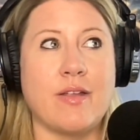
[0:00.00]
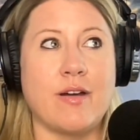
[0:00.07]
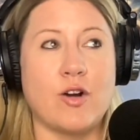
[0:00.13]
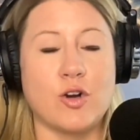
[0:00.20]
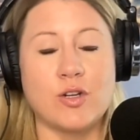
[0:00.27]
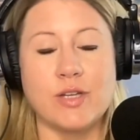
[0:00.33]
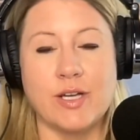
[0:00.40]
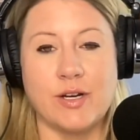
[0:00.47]

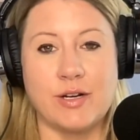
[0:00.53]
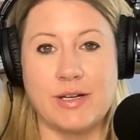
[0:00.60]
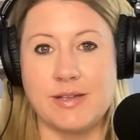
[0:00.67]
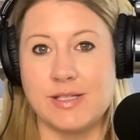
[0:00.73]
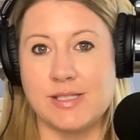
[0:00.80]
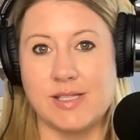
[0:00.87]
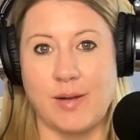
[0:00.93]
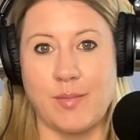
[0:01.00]
Earlier in
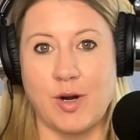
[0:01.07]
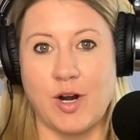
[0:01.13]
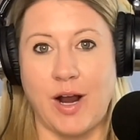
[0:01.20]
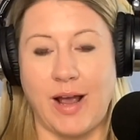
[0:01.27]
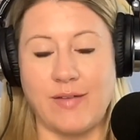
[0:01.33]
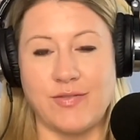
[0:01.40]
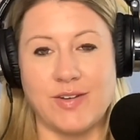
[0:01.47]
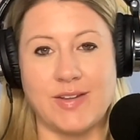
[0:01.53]
the summer,
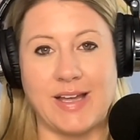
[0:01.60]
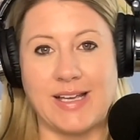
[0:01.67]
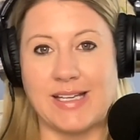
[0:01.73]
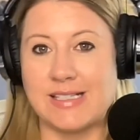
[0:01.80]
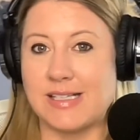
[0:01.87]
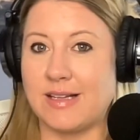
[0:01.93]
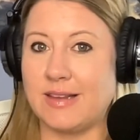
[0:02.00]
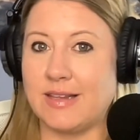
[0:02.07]
I feel like
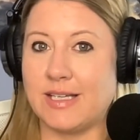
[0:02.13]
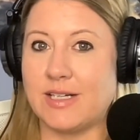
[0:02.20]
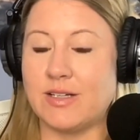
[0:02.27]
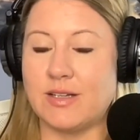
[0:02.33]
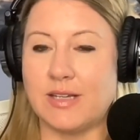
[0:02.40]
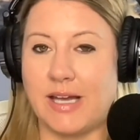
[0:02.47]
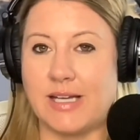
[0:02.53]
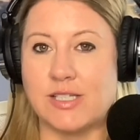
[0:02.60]
is a
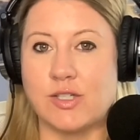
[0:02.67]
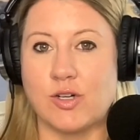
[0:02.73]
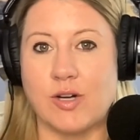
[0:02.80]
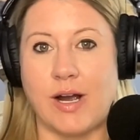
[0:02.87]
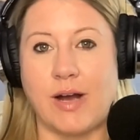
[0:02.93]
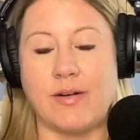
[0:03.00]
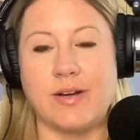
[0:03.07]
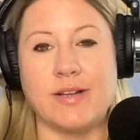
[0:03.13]
little less
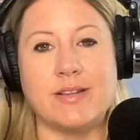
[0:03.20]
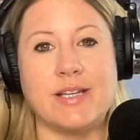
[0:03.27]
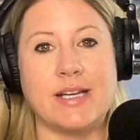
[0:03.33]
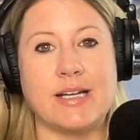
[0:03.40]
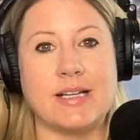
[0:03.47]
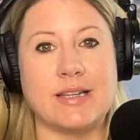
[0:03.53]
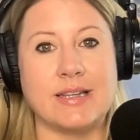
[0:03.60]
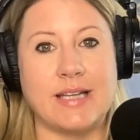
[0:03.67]
crowded
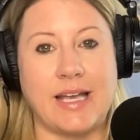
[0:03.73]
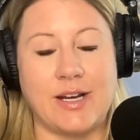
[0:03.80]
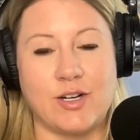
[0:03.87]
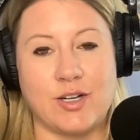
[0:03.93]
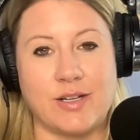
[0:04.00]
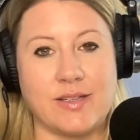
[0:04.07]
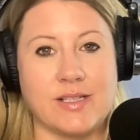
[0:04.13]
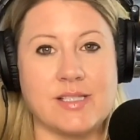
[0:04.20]
than later
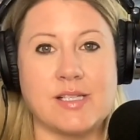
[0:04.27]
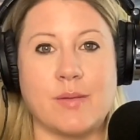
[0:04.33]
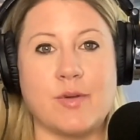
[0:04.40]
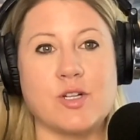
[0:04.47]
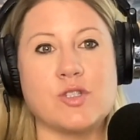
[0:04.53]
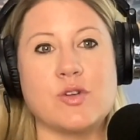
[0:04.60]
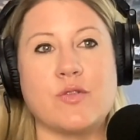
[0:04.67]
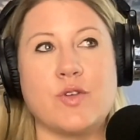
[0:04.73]
in the summer.
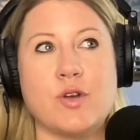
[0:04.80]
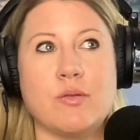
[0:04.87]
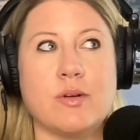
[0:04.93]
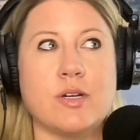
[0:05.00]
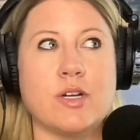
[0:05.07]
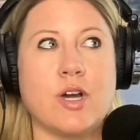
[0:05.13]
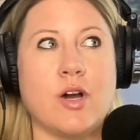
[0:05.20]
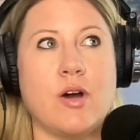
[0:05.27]
So if you were
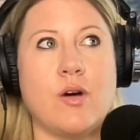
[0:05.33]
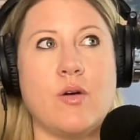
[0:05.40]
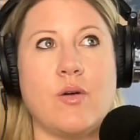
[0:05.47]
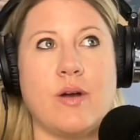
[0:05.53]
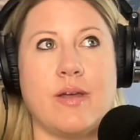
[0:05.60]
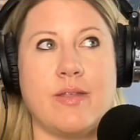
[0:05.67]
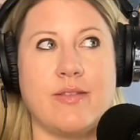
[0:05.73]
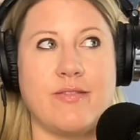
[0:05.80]
to go
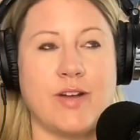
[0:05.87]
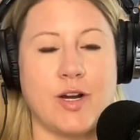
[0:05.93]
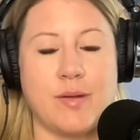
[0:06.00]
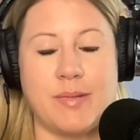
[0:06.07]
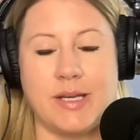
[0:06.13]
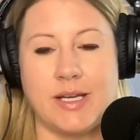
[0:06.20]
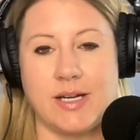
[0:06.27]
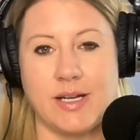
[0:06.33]
the very
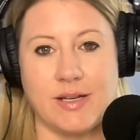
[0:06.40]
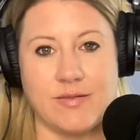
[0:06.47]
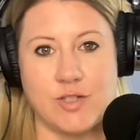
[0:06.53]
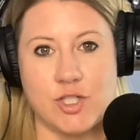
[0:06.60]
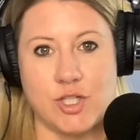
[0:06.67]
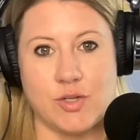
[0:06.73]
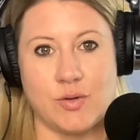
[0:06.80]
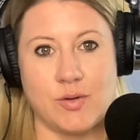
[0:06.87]
beginning of
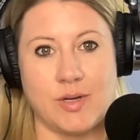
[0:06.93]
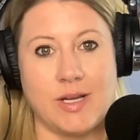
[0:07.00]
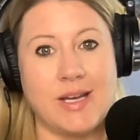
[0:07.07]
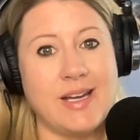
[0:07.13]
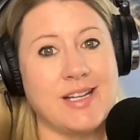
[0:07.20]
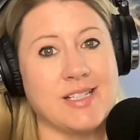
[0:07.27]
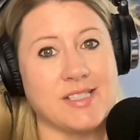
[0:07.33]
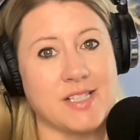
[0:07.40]
June,
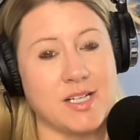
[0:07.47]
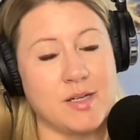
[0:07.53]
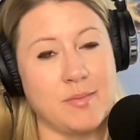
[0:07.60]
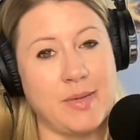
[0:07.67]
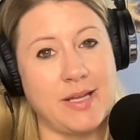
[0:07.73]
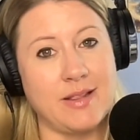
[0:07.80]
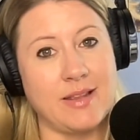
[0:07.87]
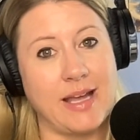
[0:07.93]
it's going to
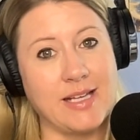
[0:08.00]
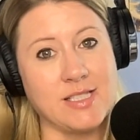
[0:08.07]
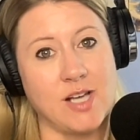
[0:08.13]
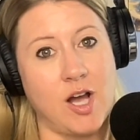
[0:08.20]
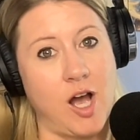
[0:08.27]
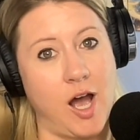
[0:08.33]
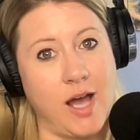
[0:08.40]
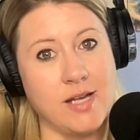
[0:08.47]
be less
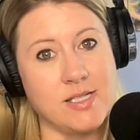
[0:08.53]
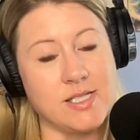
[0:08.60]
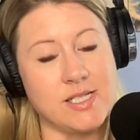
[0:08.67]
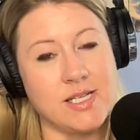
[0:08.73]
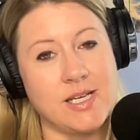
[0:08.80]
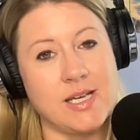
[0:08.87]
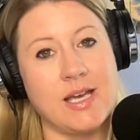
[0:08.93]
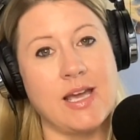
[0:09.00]
hot
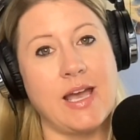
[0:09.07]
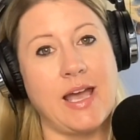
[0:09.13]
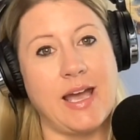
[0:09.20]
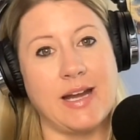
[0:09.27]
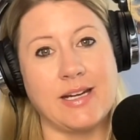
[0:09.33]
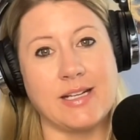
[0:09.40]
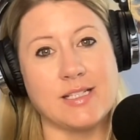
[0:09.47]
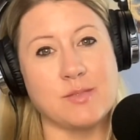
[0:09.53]

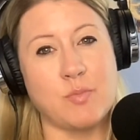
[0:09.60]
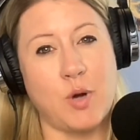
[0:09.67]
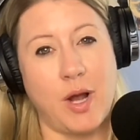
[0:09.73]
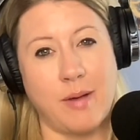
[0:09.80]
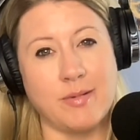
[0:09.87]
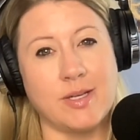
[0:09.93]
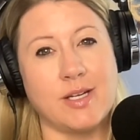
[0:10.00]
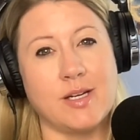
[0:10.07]
and it's
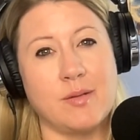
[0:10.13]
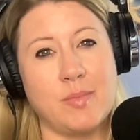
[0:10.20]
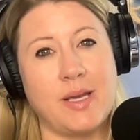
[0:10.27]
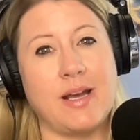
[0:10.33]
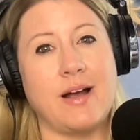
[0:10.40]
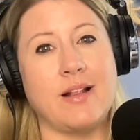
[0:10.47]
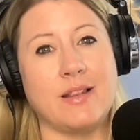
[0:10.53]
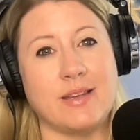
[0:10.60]
probably going to be
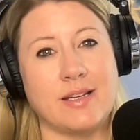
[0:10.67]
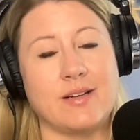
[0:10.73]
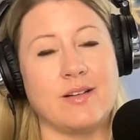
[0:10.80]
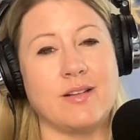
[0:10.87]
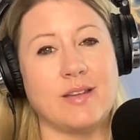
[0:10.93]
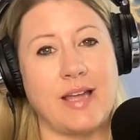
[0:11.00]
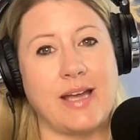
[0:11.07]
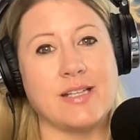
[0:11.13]
a
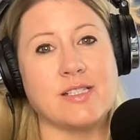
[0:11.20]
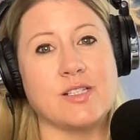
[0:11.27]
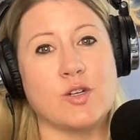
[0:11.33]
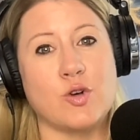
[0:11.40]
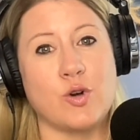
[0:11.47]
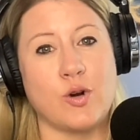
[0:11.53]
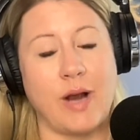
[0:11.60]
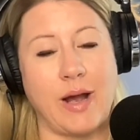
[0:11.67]
little less
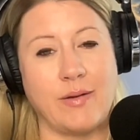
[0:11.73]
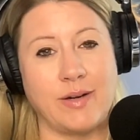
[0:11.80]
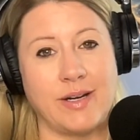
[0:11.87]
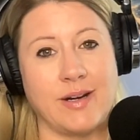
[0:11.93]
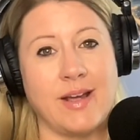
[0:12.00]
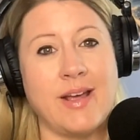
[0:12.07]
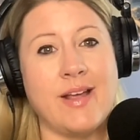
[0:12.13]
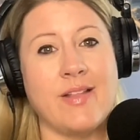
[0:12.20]
crowded.
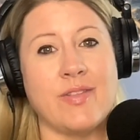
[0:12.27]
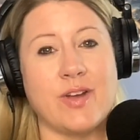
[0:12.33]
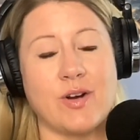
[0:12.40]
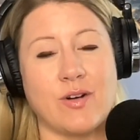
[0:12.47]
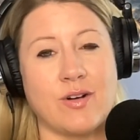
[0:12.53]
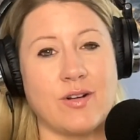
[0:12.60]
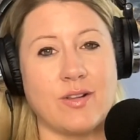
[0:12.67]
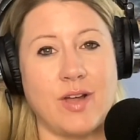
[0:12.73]
There
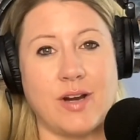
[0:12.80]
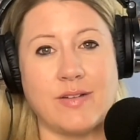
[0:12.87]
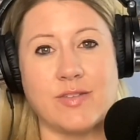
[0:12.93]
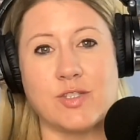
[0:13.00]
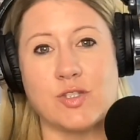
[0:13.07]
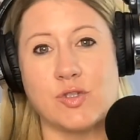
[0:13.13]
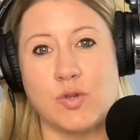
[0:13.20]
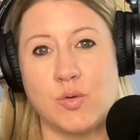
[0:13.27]
are a lot of
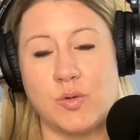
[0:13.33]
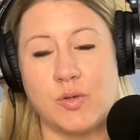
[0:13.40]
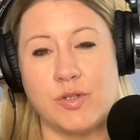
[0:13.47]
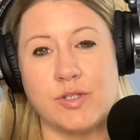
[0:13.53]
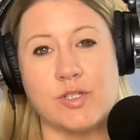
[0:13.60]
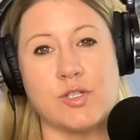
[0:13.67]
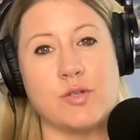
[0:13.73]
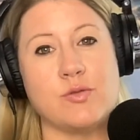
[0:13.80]

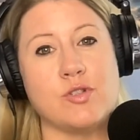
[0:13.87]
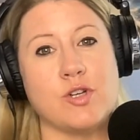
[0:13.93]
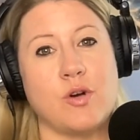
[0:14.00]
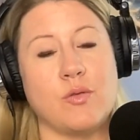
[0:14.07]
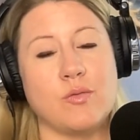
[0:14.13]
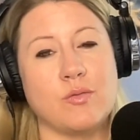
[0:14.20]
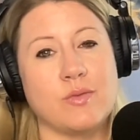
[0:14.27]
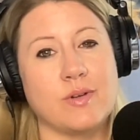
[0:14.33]
schools who
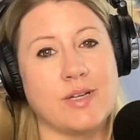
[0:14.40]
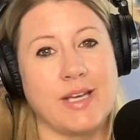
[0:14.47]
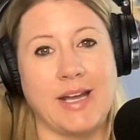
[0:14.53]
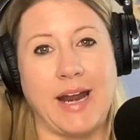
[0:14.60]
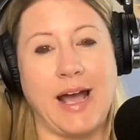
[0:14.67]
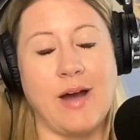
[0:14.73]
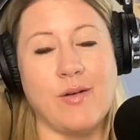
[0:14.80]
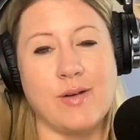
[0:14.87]
don't get
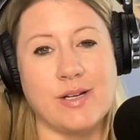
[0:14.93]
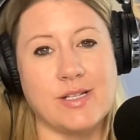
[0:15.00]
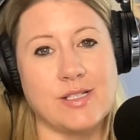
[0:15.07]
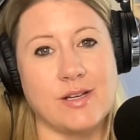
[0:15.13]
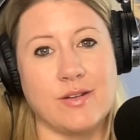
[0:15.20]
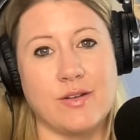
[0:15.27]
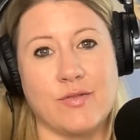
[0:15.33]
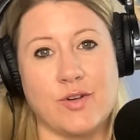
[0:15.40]
out
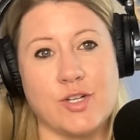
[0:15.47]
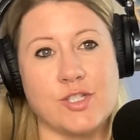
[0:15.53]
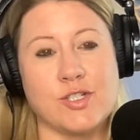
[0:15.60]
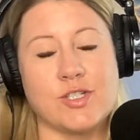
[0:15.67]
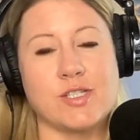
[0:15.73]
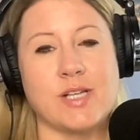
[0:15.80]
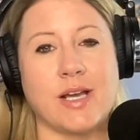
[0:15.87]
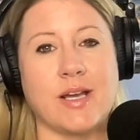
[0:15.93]
until the first or
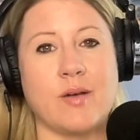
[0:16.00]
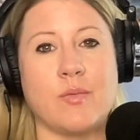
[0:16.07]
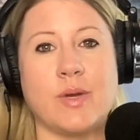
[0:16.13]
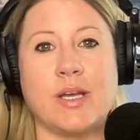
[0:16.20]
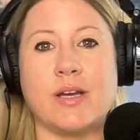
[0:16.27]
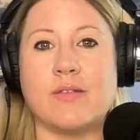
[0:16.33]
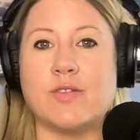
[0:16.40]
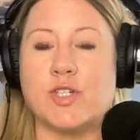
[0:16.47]
second
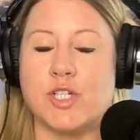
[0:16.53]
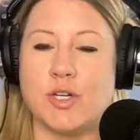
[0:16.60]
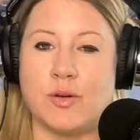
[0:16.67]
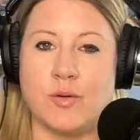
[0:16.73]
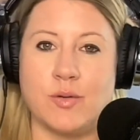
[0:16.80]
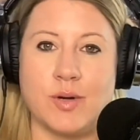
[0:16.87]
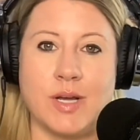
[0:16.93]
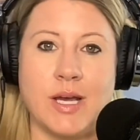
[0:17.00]
week of
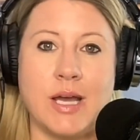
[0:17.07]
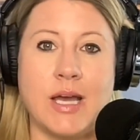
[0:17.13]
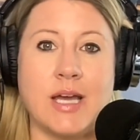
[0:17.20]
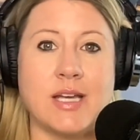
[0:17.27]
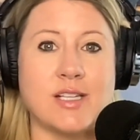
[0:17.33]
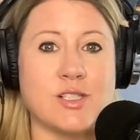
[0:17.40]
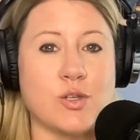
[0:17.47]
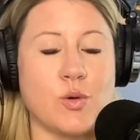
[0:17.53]
June.
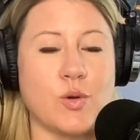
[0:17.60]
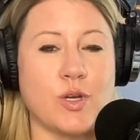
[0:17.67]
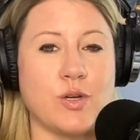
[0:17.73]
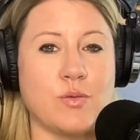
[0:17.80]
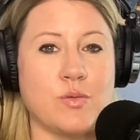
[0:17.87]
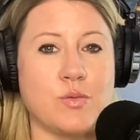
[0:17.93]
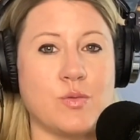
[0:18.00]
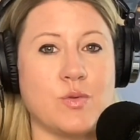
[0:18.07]
So
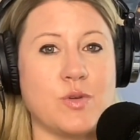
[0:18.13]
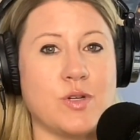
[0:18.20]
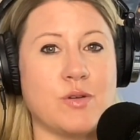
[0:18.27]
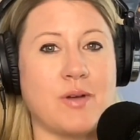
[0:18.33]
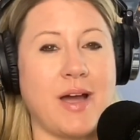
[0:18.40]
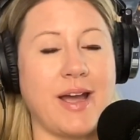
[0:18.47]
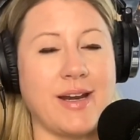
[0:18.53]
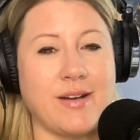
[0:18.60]
you
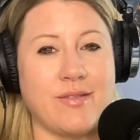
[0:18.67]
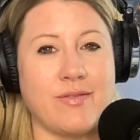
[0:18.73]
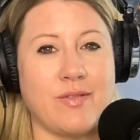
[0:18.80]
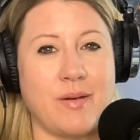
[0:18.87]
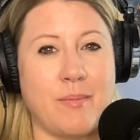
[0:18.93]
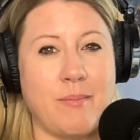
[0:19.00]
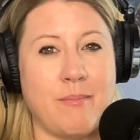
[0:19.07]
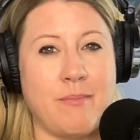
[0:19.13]
kind of
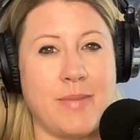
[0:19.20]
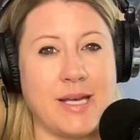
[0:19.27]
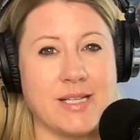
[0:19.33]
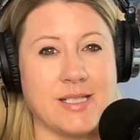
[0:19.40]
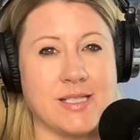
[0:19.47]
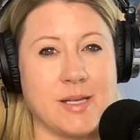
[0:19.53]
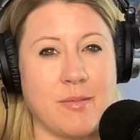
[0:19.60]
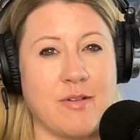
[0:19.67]
miss
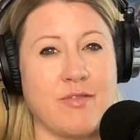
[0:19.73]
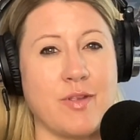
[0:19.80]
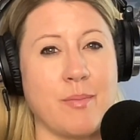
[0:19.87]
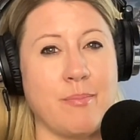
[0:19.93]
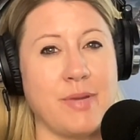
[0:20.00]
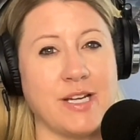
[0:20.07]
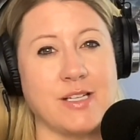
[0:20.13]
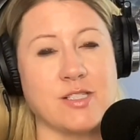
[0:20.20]
some of the
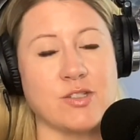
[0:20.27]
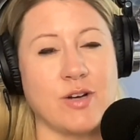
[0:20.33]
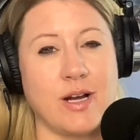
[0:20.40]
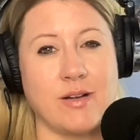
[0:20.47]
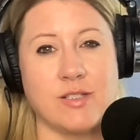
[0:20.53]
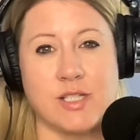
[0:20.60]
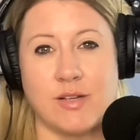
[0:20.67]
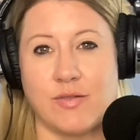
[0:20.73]
biggest
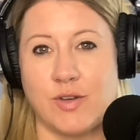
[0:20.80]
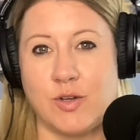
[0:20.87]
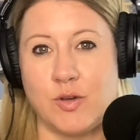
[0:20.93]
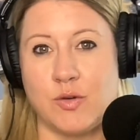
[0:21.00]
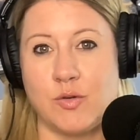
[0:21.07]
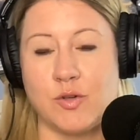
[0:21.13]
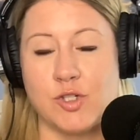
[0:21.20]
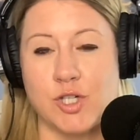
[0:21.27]
crowds if
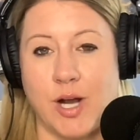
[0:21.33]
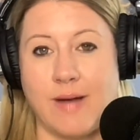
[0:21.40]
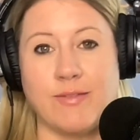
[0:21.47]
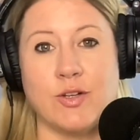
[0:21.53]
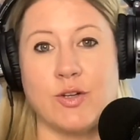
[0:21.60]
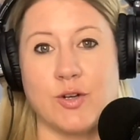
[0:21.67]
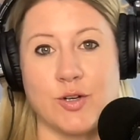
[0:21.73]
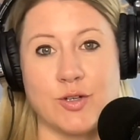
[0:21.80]
you
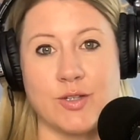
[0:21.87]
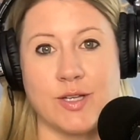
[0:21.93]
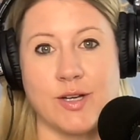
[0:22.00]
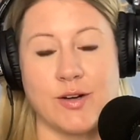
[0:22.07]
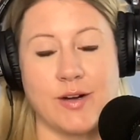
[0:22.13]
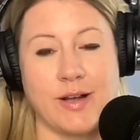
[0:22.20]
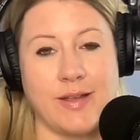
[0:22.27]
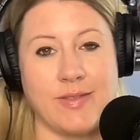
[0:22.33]
travel
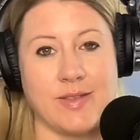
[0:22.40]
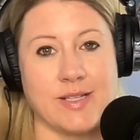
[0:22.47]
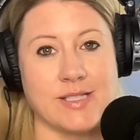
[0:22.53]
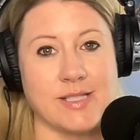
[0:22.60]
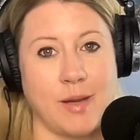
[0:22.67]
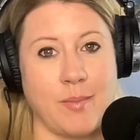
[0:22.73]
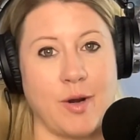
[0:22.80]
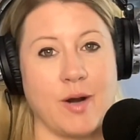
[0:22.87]
earlier in the
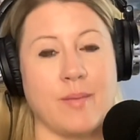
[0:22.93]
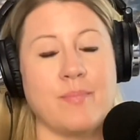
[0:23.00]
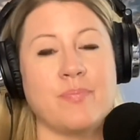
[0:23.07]
summer.